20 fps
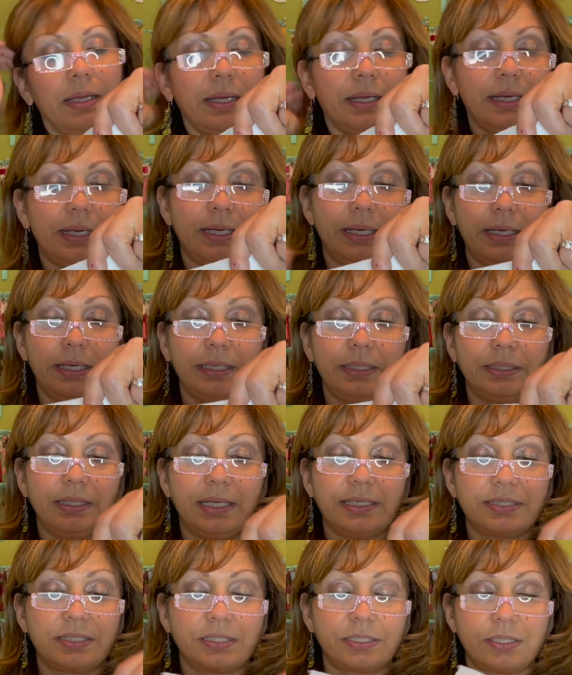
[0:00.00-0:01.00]
And I
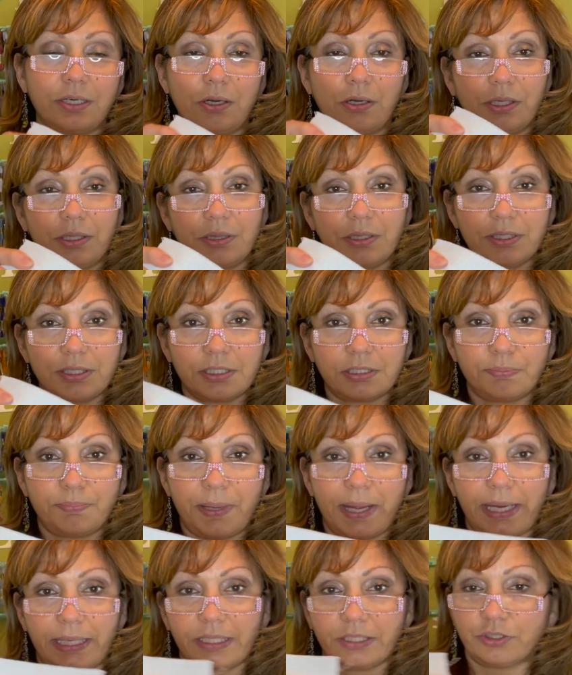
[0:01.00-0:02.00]
started this
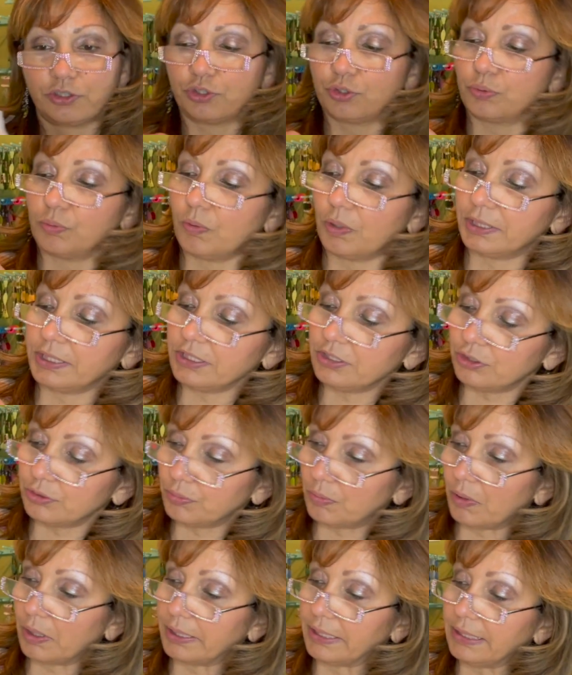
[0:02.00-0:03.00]
back in
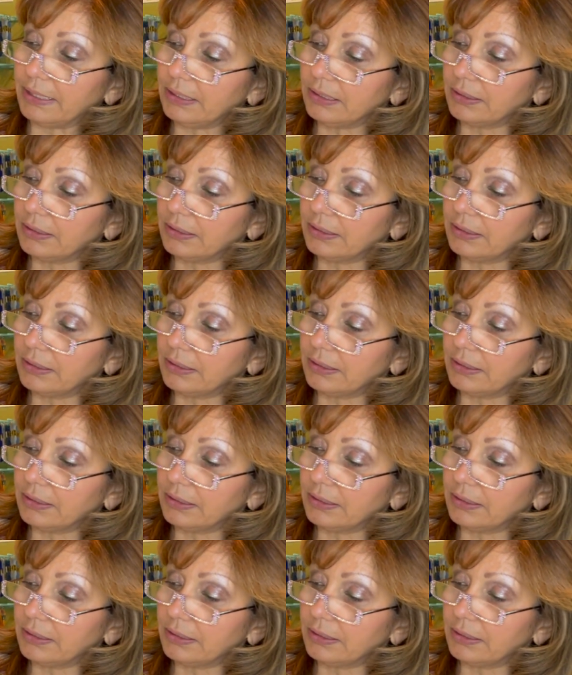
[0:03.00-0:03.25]
2020.